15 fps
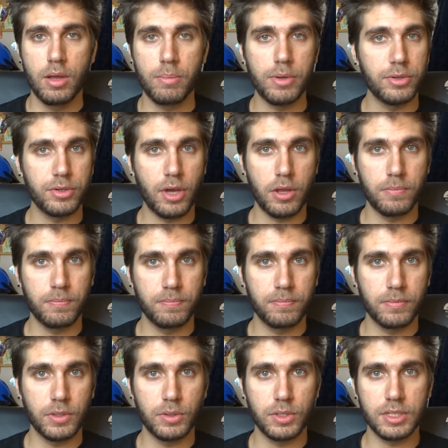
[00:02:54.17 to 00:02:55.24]
But you don't.
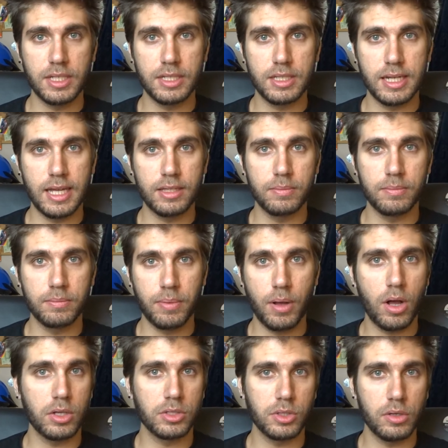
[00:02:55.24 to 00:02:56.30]
You just need to let them
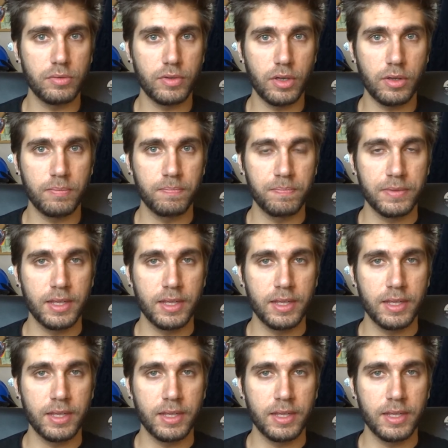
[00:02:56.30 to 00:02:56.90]
pass over you.